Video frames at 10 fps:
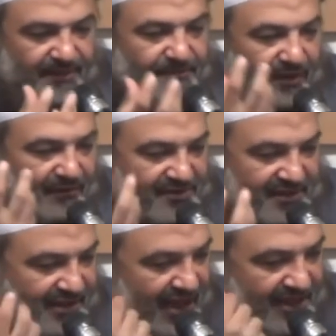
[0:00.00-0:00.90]
people,
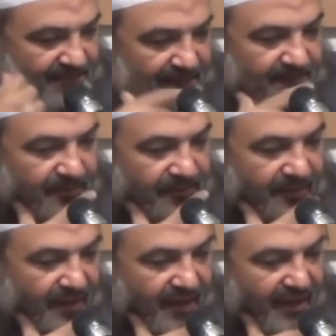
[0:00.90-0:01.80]
amongst the educated people,
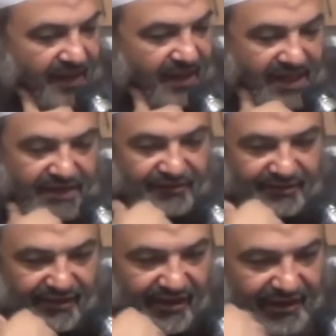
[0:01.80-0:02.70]

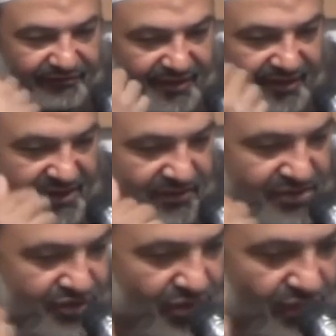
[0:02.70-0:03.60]
even after that he was to